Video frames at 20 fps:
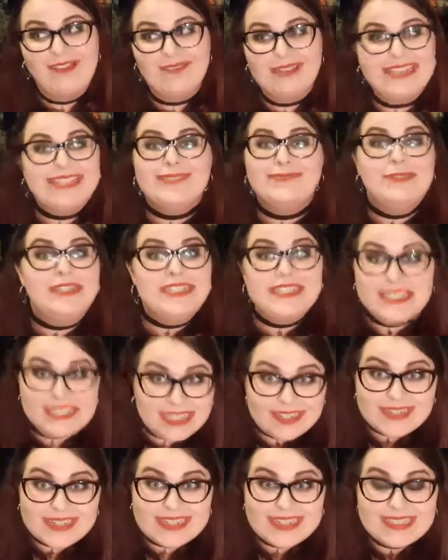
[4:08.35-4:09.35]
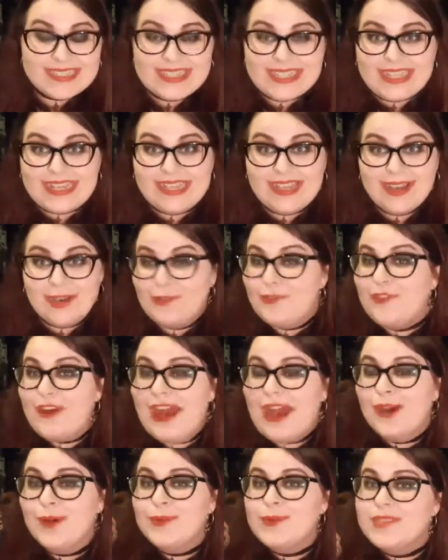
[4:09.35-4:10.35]
is mysteriously
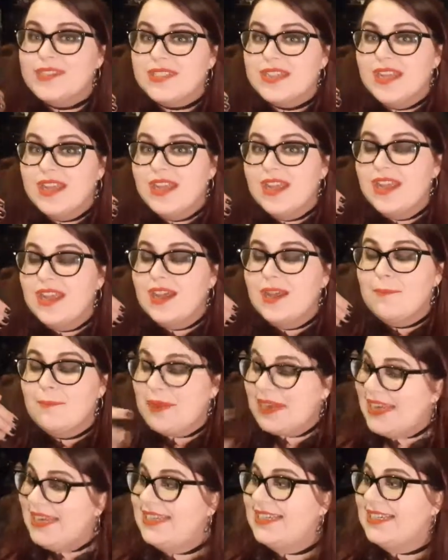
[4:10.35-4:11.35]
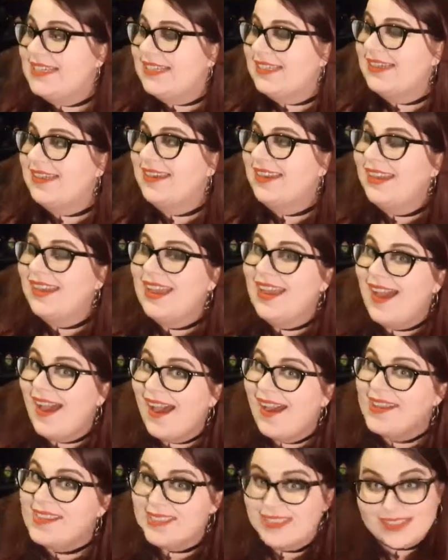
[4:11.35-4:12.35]
found bleeding
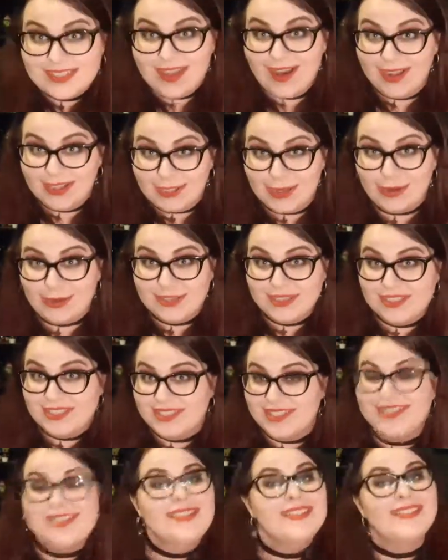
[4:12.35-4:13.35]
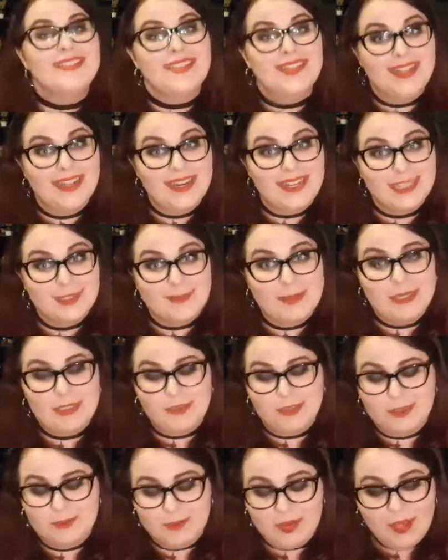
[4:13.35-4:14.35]
and unconscious in his
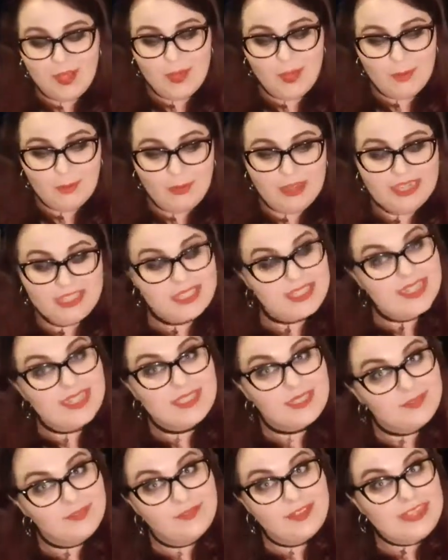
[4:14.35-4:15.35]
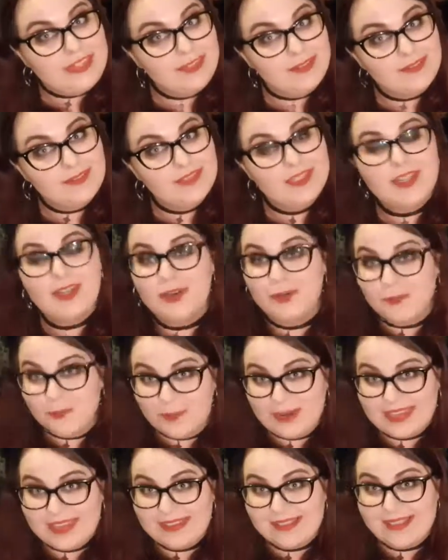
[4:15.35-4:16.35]
bedroom, which is filled
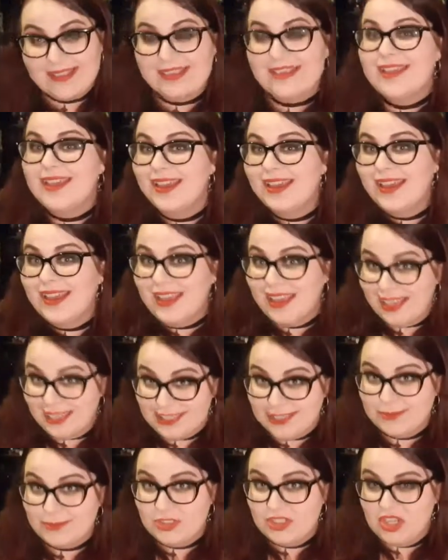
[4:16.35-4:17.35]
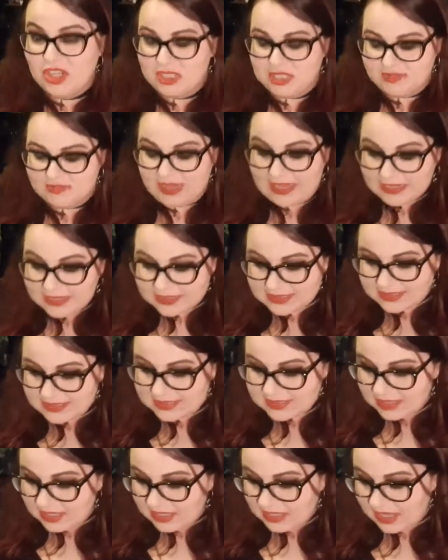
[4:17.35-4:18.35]
with Egyptian
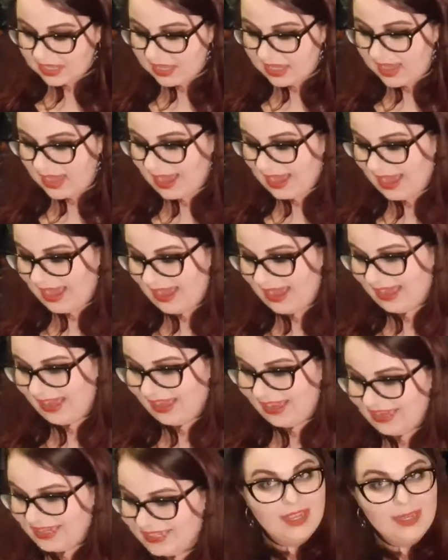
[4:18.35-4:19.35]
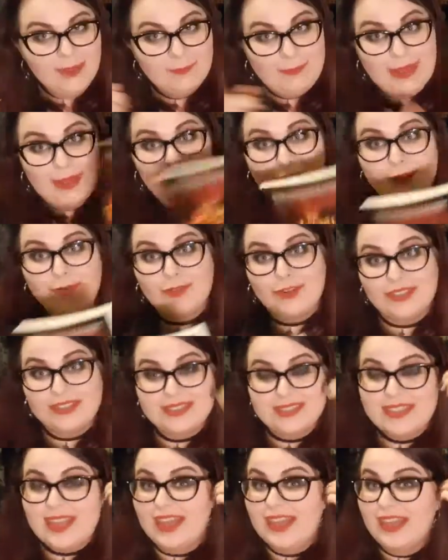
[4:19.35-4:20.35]
artifacts. And Malcolm
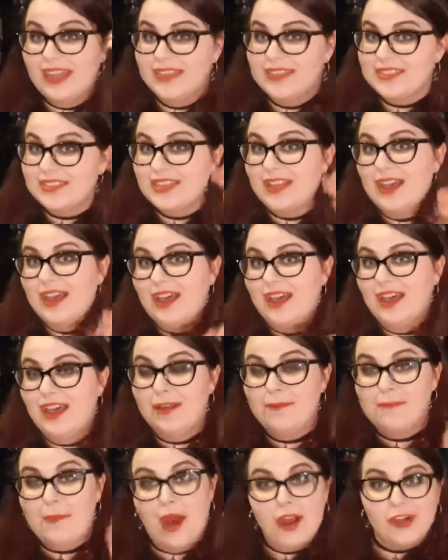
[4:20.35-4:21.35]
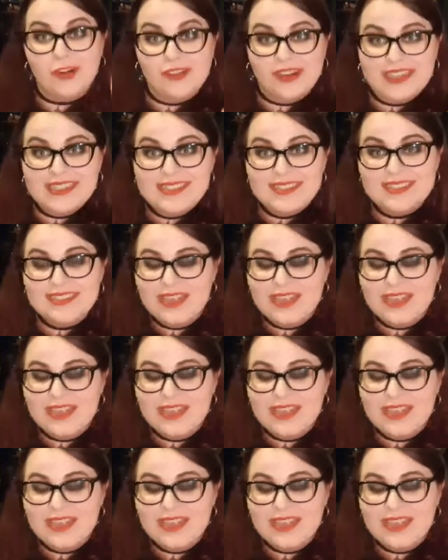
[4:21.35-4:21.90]
Ross and Margaret